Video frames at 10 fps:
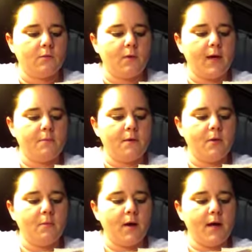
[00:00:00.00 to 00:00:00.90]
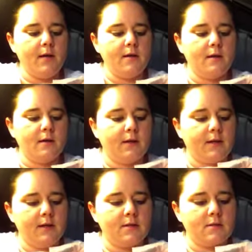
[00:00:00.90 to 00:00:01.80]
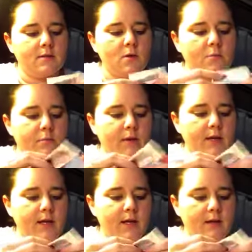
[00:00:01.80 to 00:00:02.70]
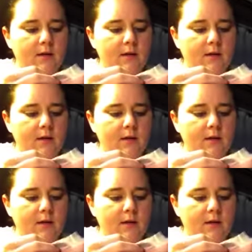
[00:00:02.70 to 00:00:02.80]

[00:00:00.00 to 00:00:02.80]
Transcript: Rainbow Bright. And it is so pretty.